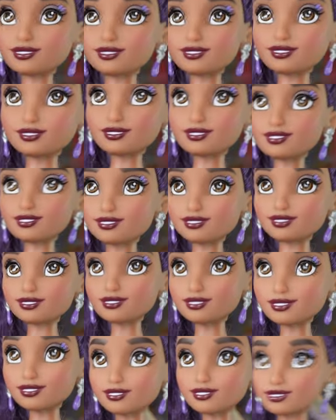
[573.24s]
on
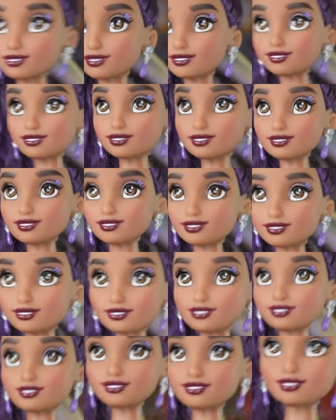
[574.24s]
on on top
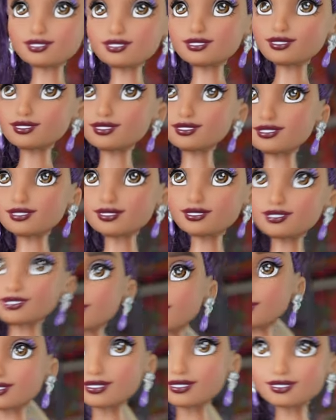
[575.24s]
here, and there is something
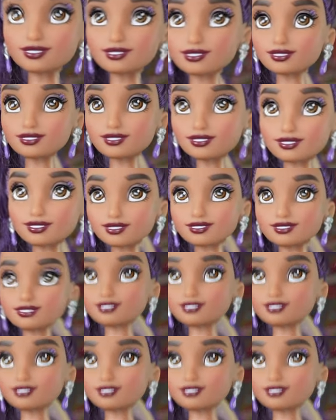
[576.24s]
underneath, and I'll take it off